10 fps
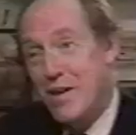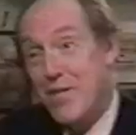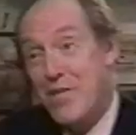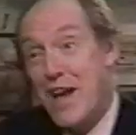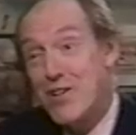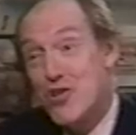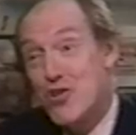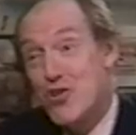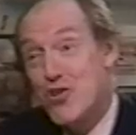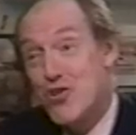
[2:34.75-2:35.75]
And that
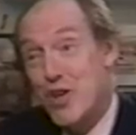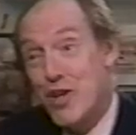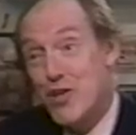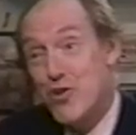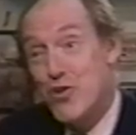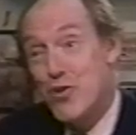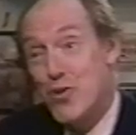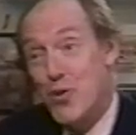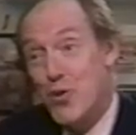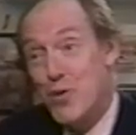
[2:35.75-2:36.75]
changed
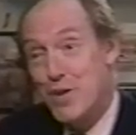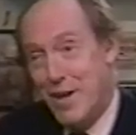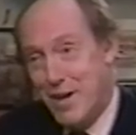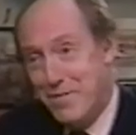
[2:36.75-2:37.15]
your life?